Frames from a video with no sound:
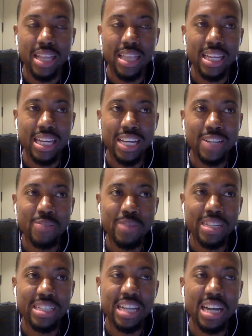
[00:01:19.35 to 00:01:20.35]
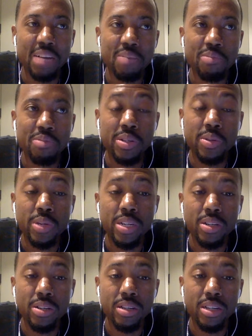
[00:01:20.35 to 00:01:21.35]
I think I do my job pretty
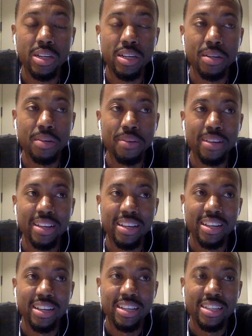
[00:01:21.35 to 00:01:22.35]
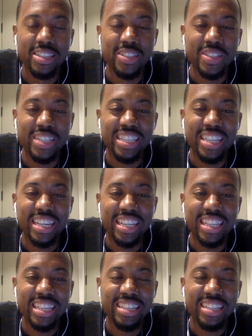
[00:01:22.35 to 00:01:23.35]
well, you know, to say
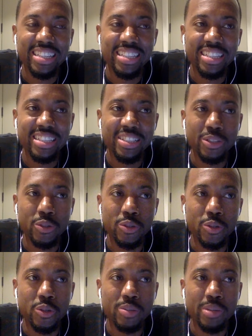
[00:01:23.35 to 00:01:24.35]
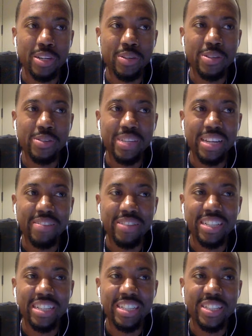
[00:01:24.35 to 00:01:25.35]
the least. You know, through the course of my career, we have
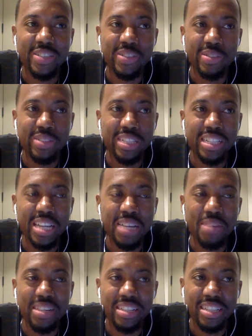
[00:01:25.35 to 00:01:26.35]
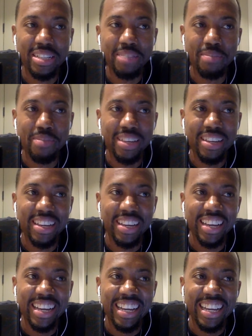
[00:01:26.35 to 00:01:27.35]
good history with the championship. And,
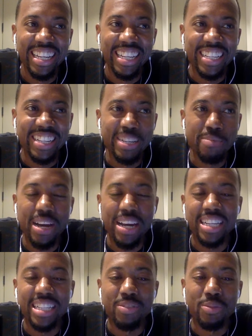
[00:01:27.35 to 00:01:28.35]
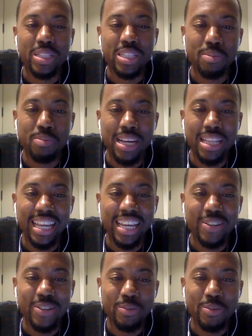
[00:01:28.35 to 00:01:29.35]
you know, he probably doesn't want the
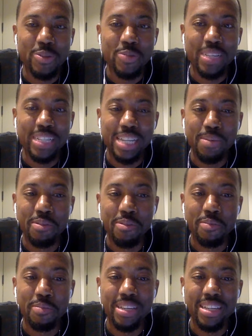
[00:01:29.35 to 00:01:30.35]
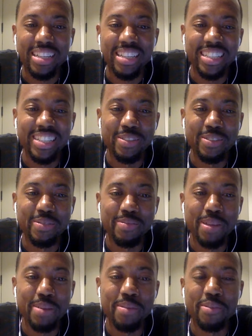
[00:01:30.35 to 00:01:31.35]
spotlight on him too much coming from me, you know,
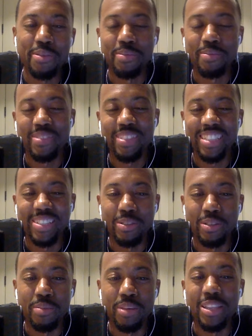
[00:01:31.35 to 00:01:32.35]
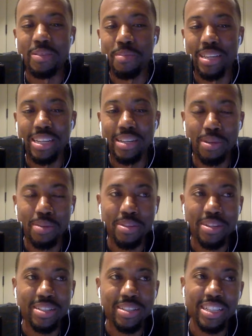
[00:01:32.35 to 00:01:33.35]
maybe from, you know, the other media members.